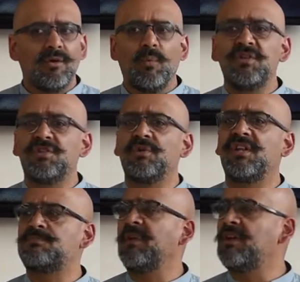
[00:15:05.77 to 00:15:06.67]
We do
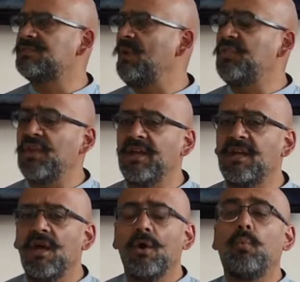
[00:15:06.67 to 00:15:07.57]
this because we
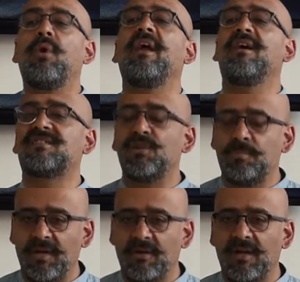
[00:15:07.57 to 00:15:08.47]
think we are
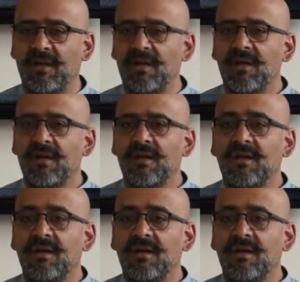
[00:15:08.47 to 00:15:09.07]
superior